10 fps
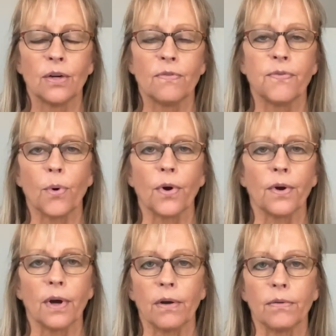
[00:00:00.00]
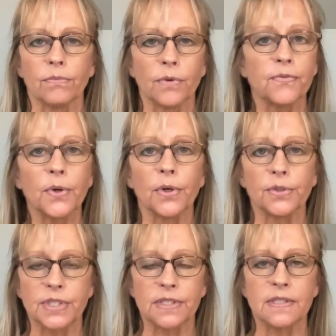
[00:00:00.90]
for a
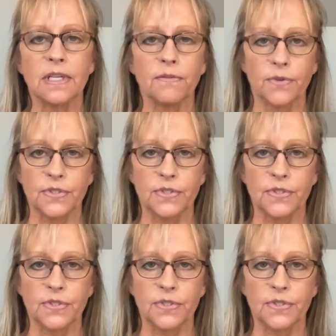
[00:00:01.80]
referral to see a